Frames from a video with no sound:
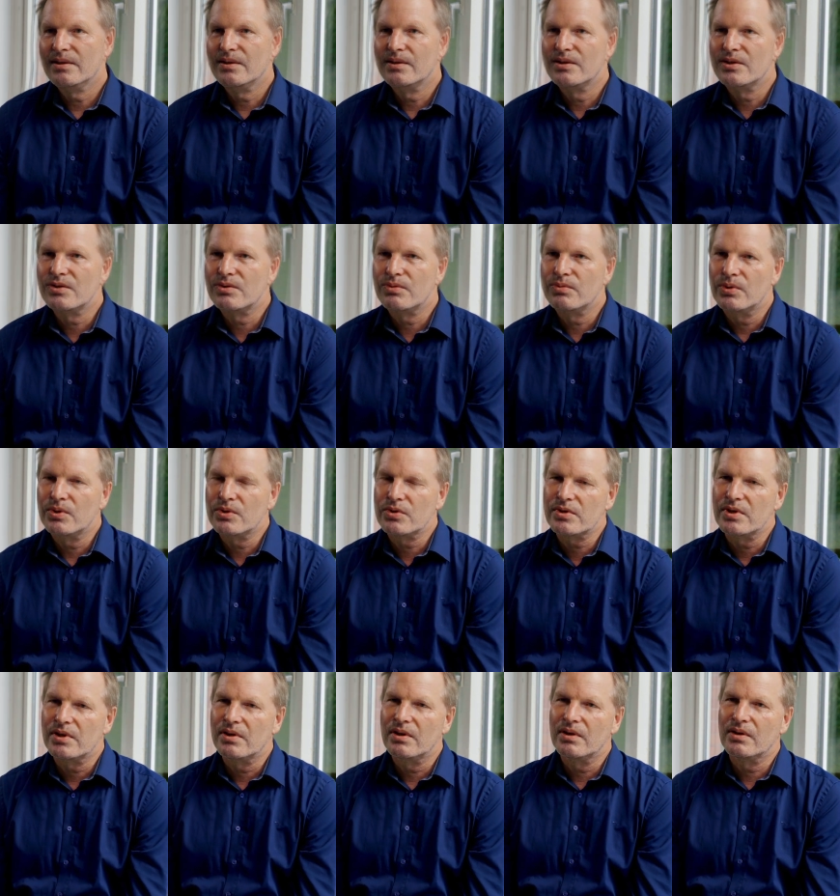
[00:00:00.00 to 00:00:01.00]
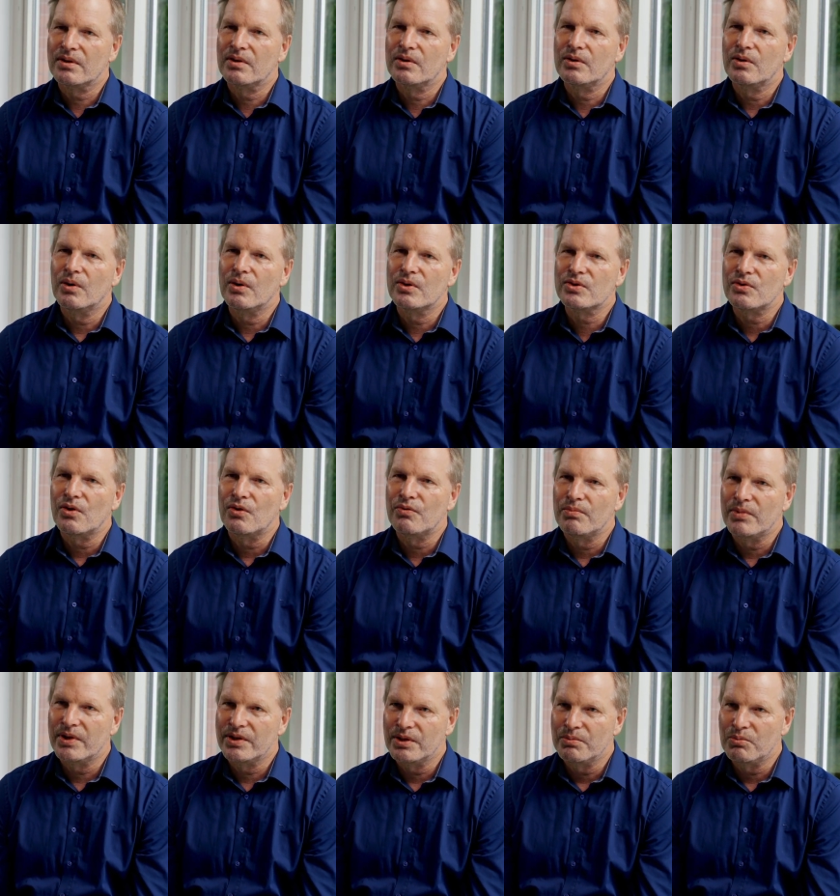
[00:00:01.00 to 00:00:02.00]
This was in the course of
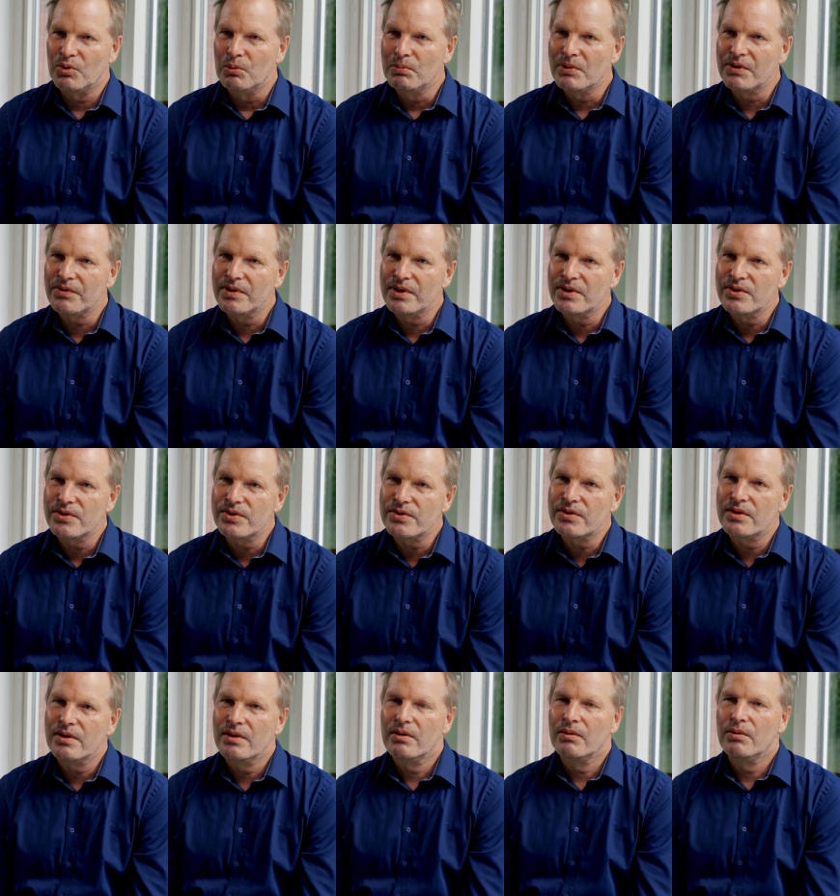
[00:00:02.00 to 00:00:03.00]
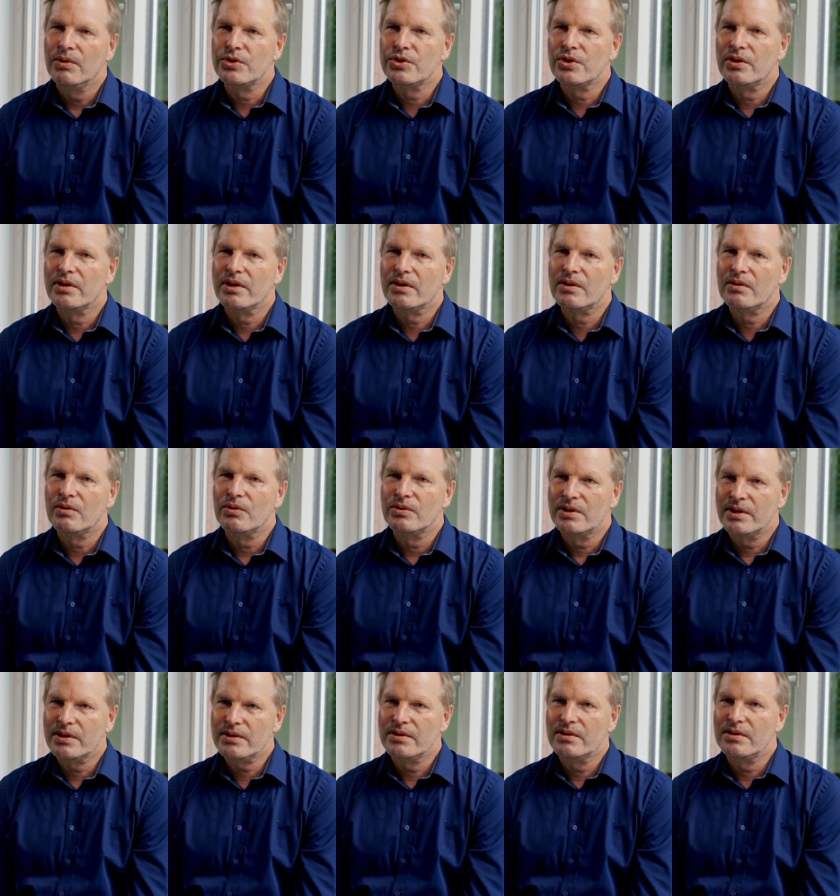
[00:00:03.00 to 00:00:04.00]
my diploma thesis, which I
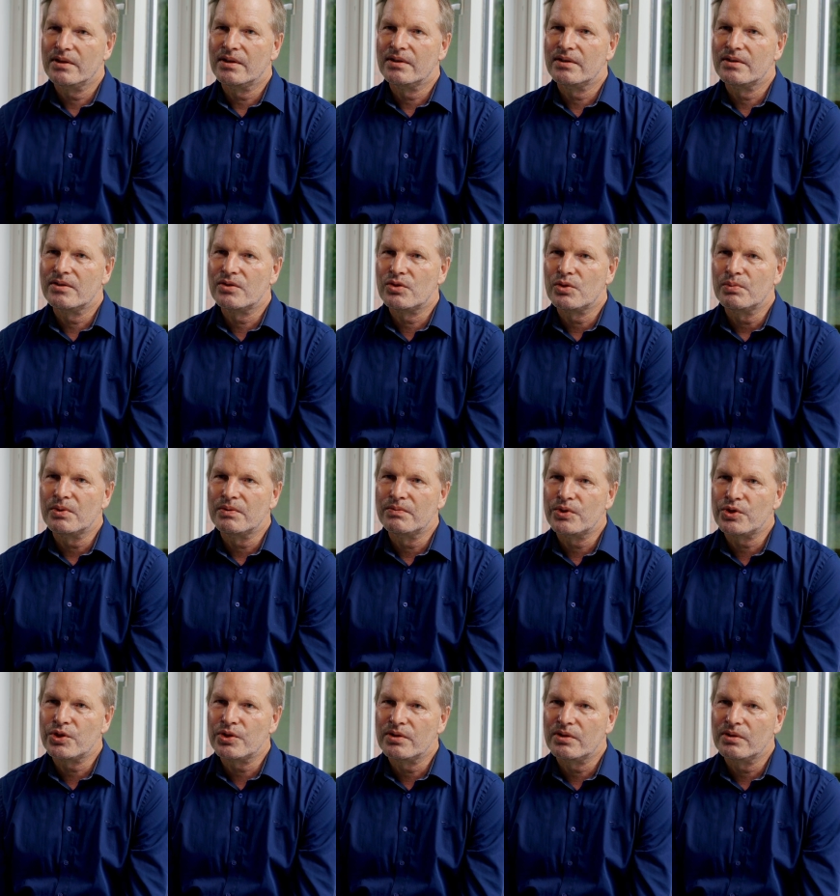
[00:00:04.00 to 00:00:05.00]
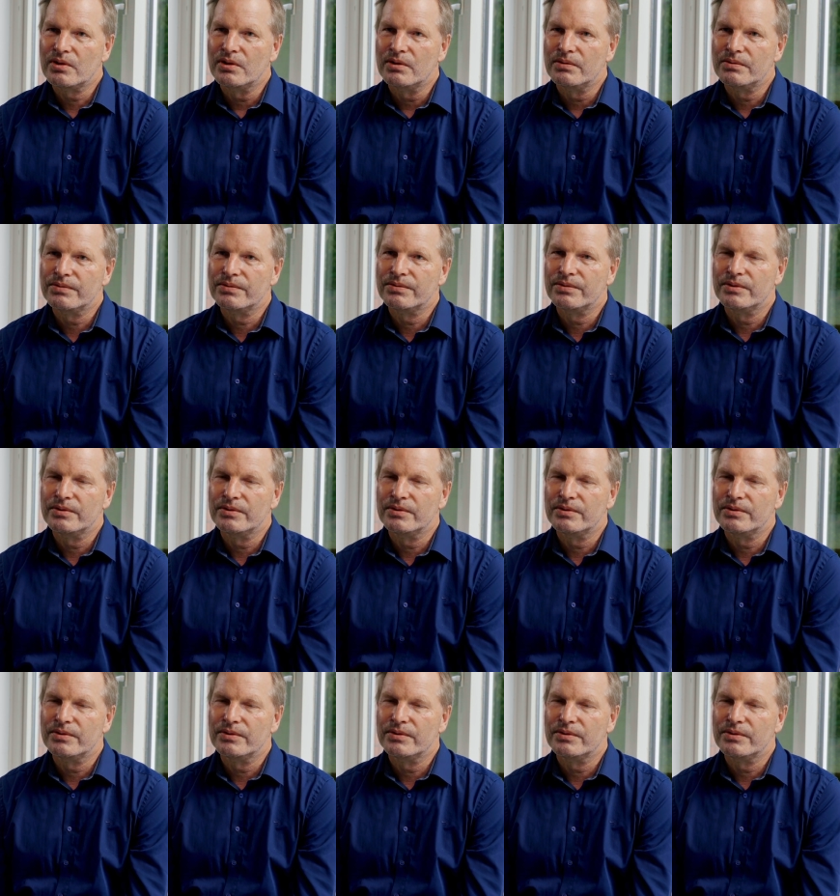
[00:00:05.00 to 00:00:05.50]
conducted under the supervision of